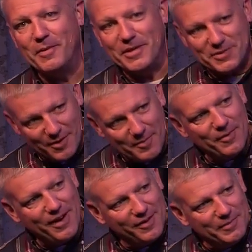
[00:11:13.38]
put his arm
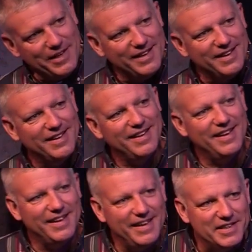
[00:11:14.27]
around me,
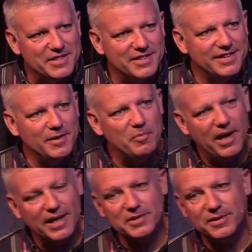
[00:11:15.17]
and he said, now,
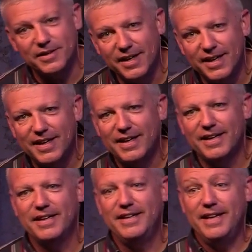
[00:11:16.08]
Pastor,
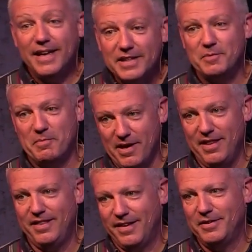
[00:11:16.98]
next
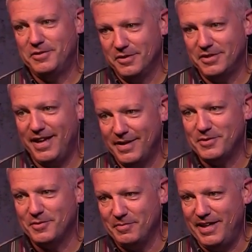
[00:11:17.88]
month at our church
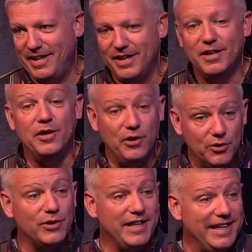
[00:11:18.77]
council meeting,
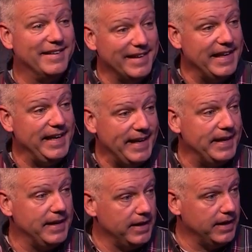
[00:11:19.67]
you'll need to lead
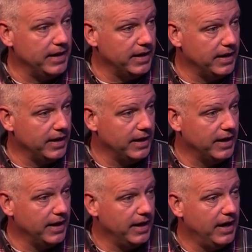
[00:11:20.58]
it.
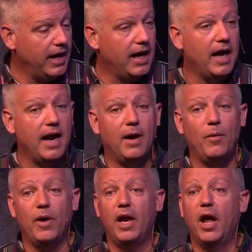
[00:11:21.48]
And I
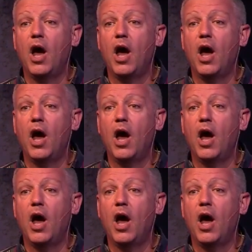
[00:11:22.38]
went,